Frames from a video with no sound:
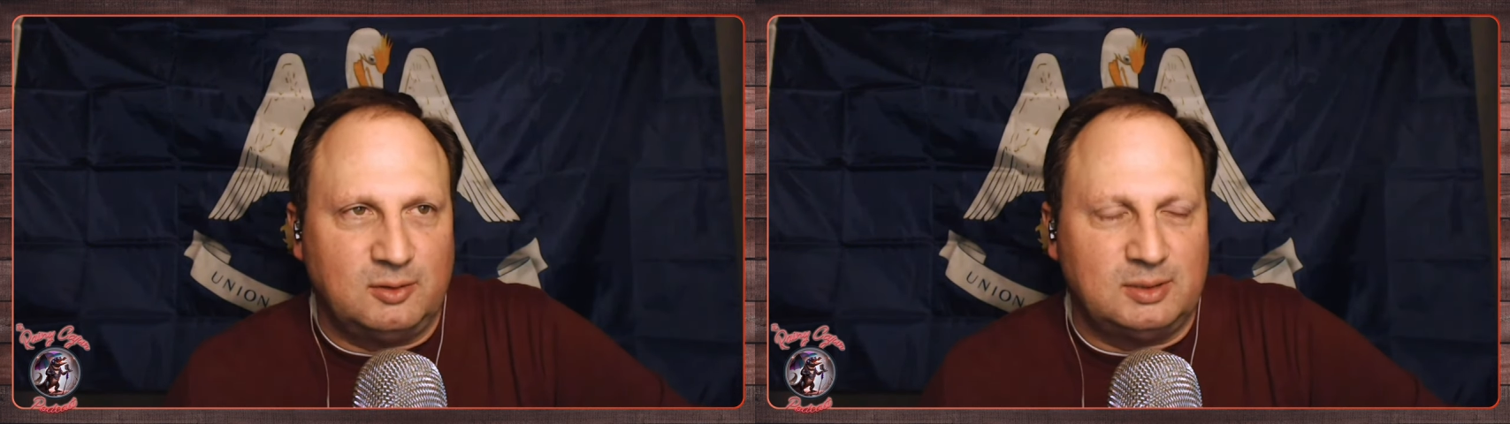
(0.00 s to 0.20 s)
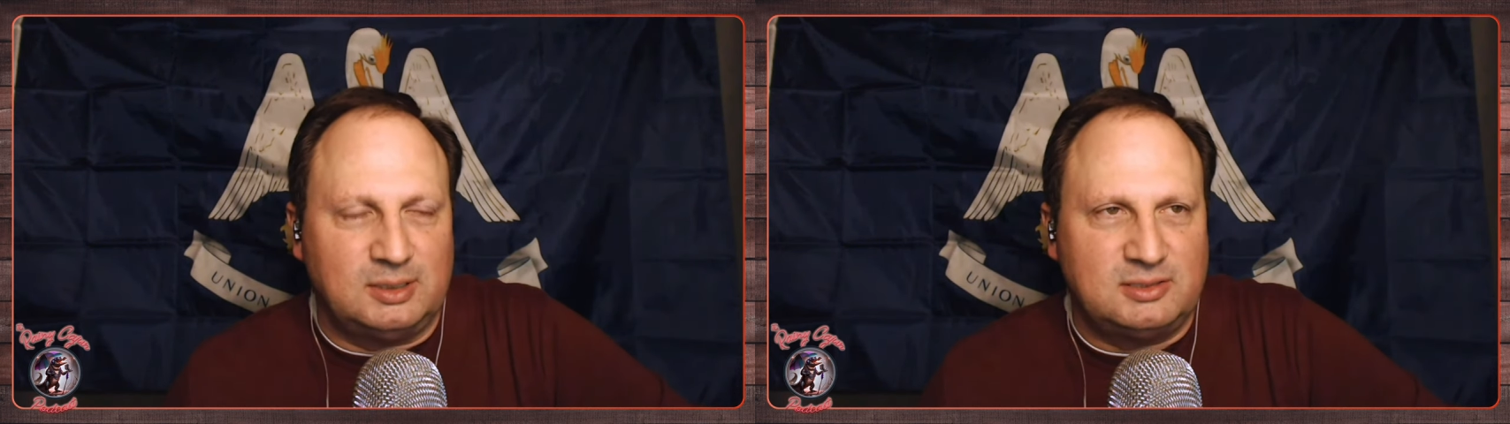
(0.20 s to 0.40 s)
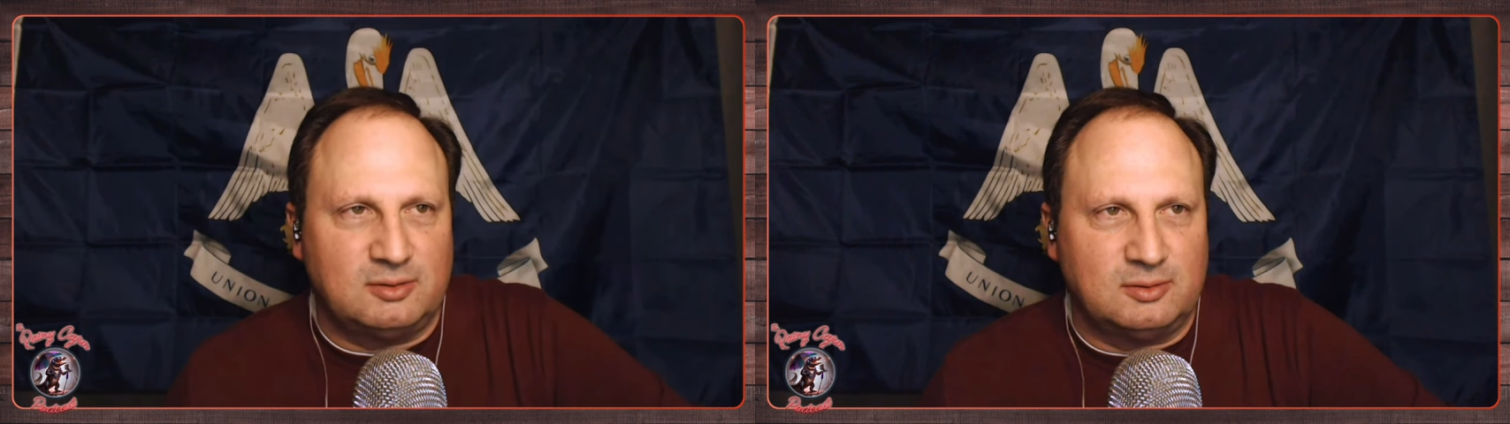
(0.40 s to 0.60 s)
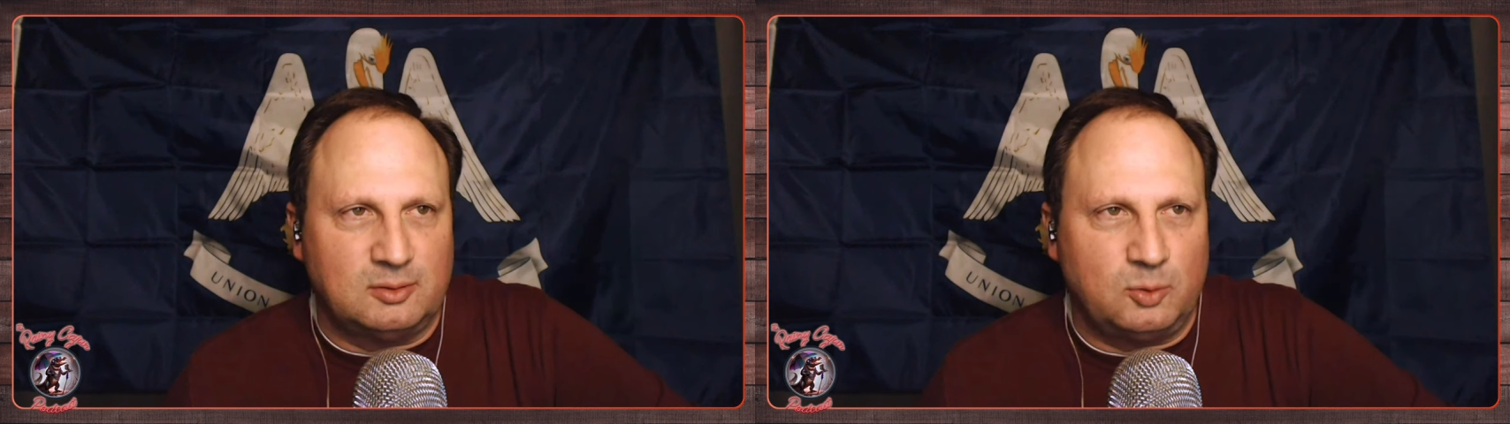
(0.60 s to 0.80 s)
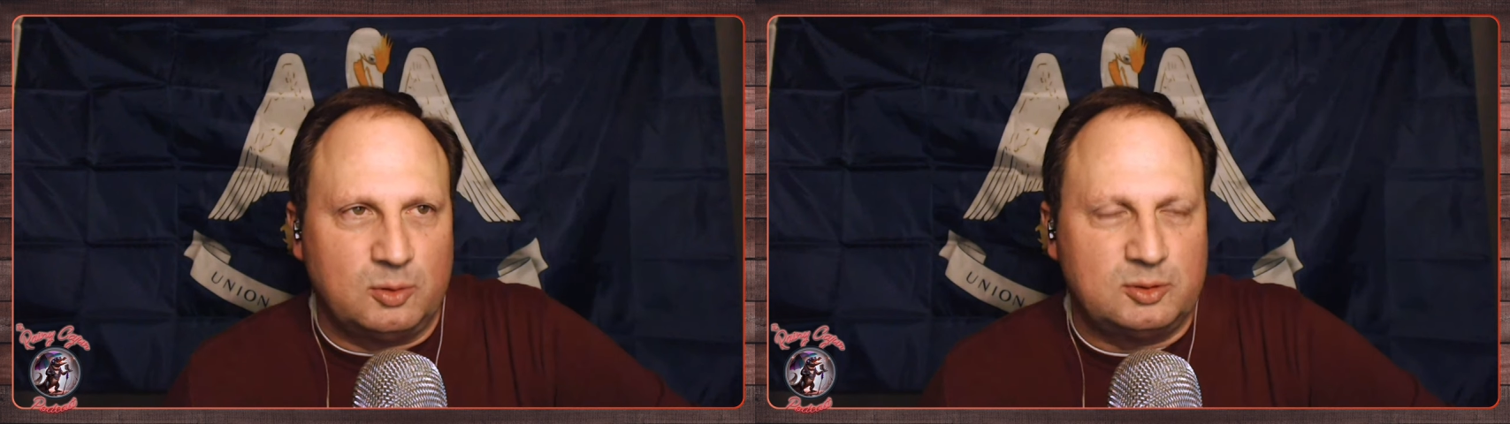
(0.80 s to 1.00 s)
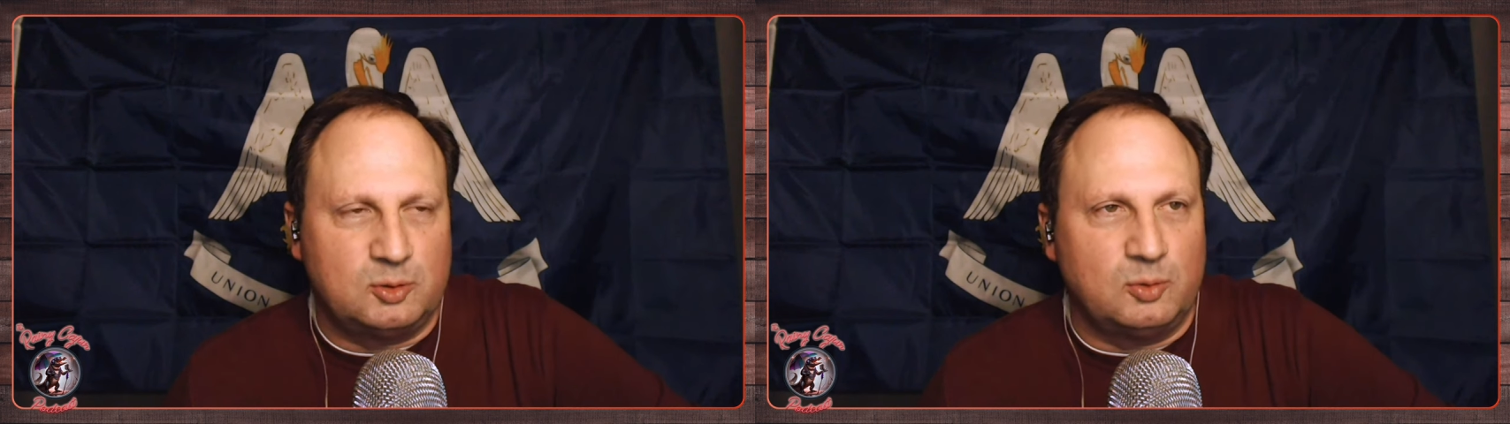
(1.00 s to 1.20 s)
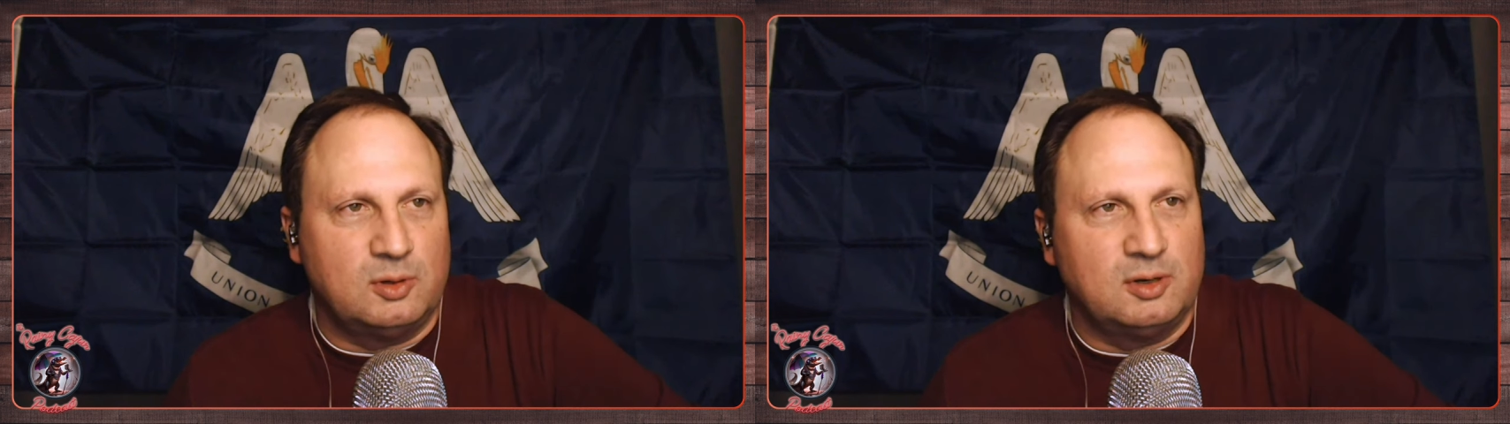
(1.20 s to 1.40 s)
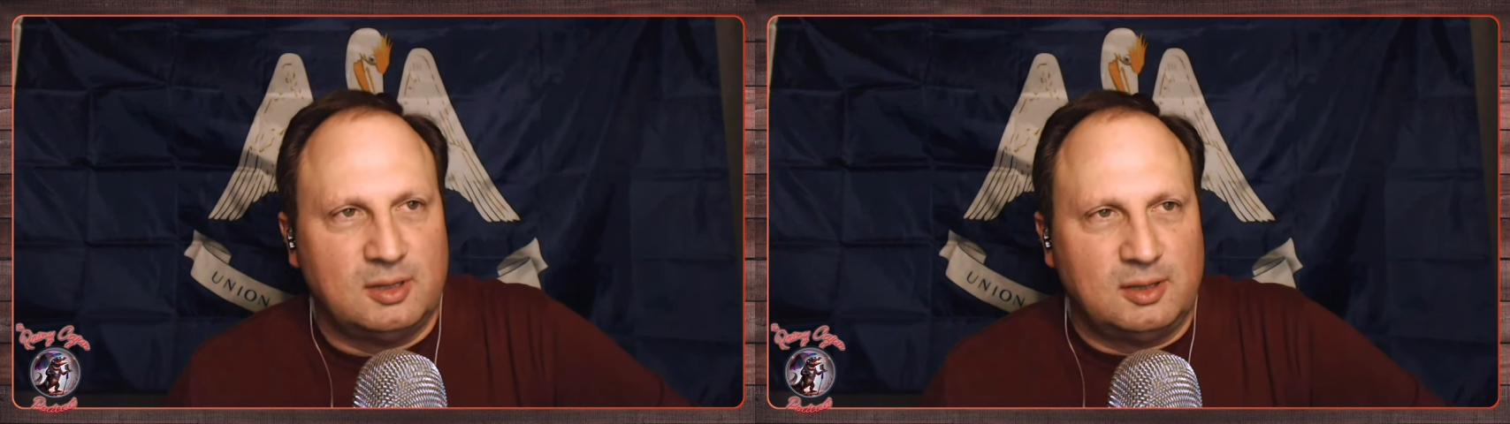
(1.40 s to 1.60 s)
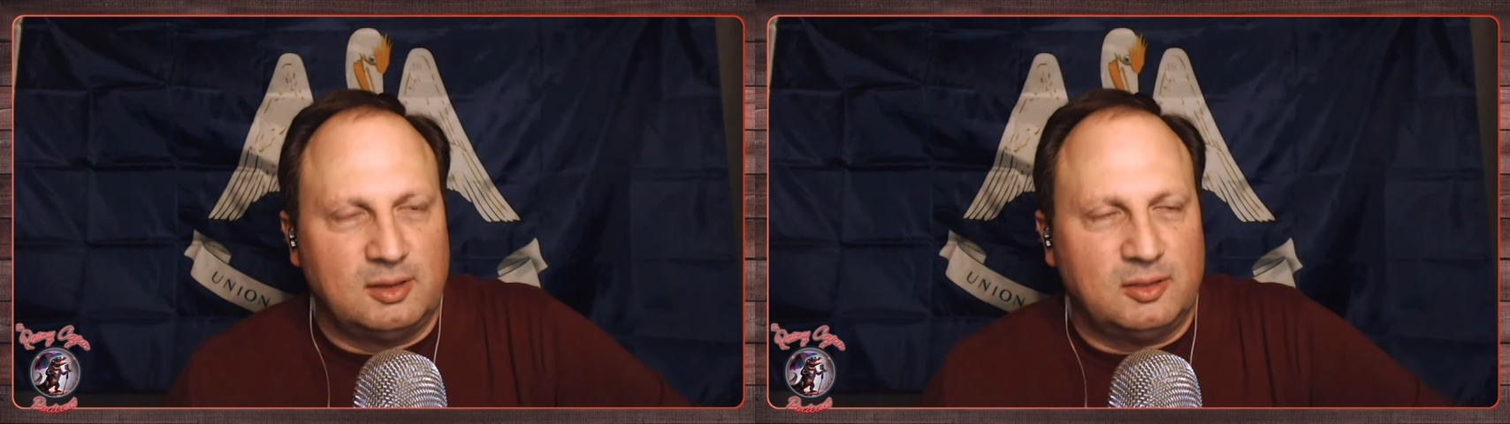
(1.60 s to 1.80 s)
I know at least on the North Shore,